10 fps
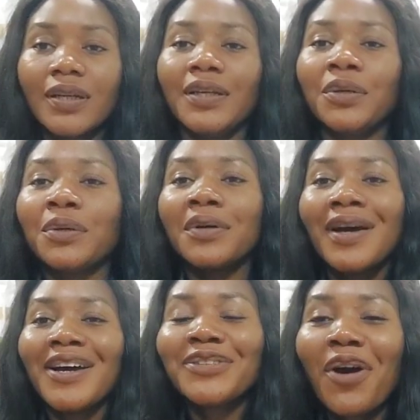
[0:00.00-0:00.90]
you know,
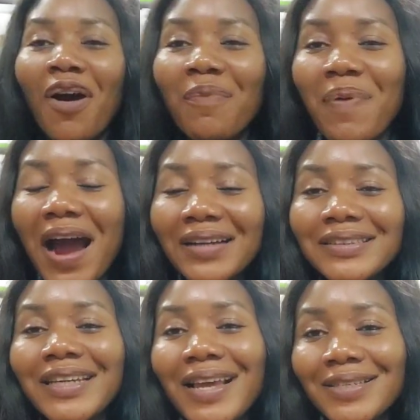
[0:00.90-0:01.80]
your upper
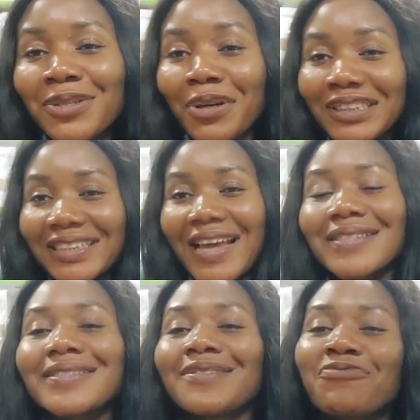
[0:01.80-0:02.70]
chest, your
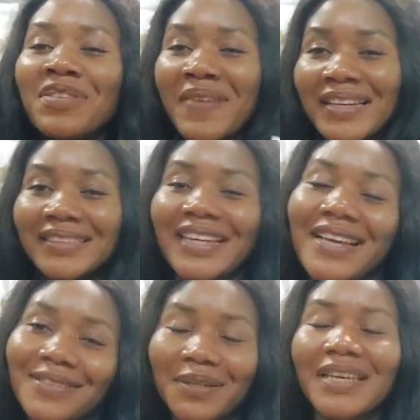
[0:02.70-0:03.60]
chest, women
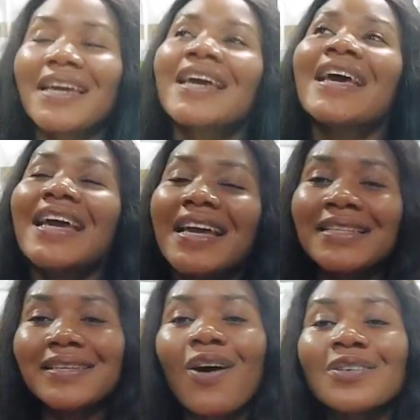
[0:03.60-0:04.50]
chest, okay,
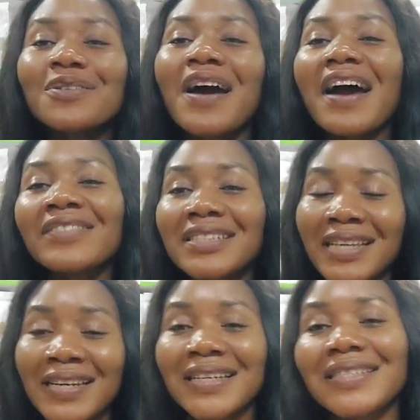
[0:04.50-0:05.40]
it also have this
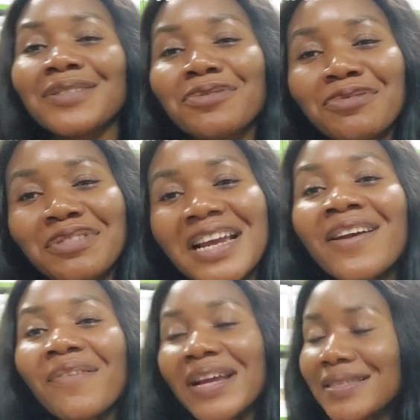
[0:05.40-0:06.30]
tendency to
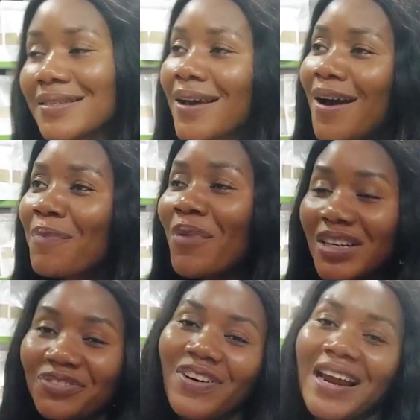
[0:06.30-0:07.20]
generate
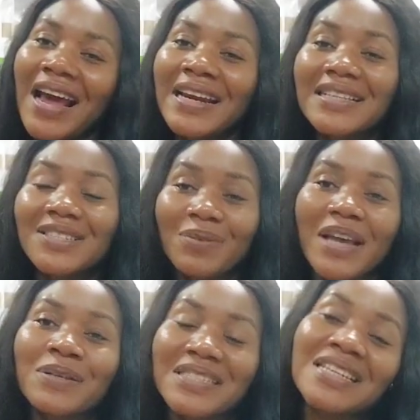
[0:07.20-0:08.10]
much fat, and that is why
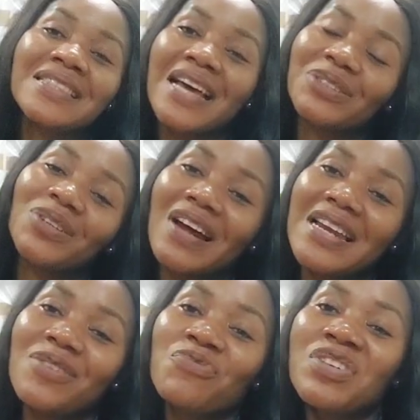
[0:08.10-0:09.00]
you see
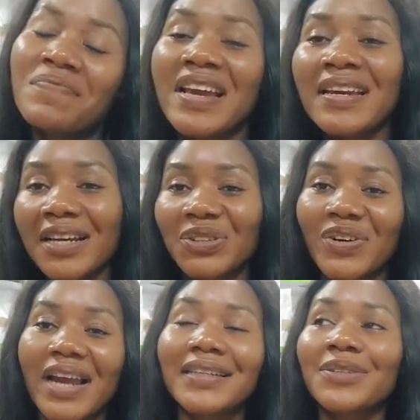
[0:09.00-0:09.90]
naturally, women
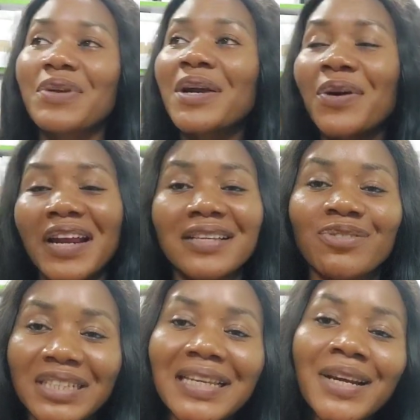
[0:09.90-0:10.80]
naturally, the way God has
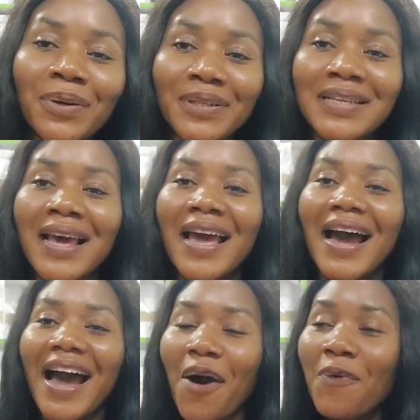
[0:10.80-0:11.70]
created us,
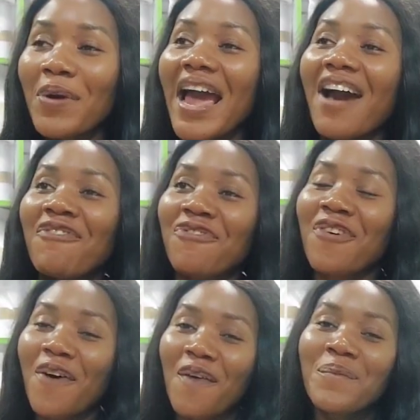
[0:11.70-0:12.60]
we have
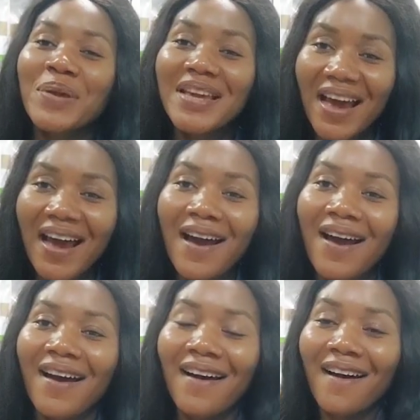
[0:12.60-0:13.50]
bigger
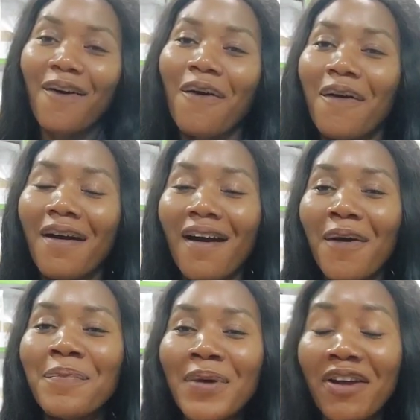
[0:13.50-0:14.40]

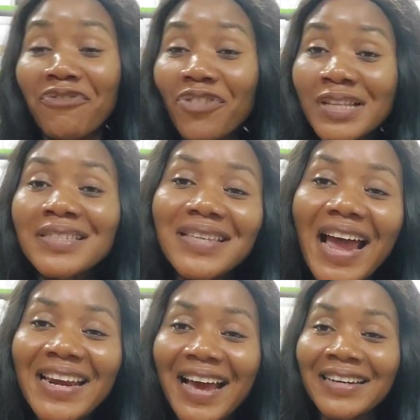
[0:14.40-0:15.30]
front side